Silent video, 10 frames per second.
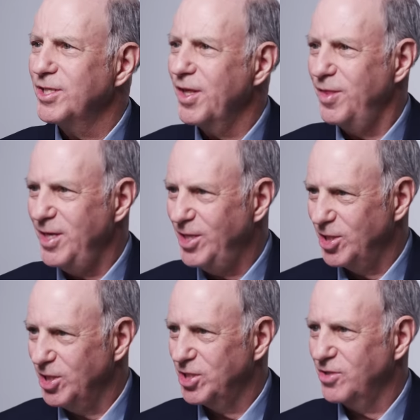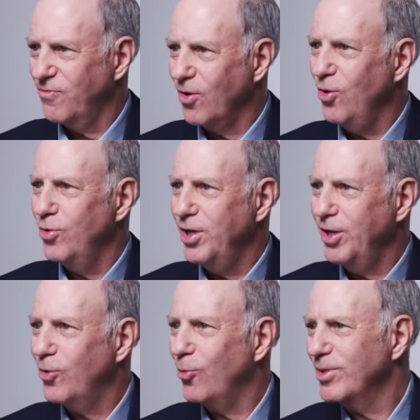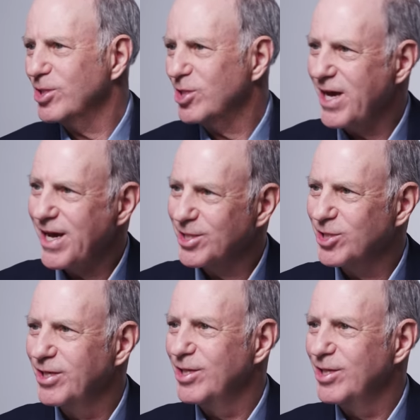is the thesis for owning Goldman Sachs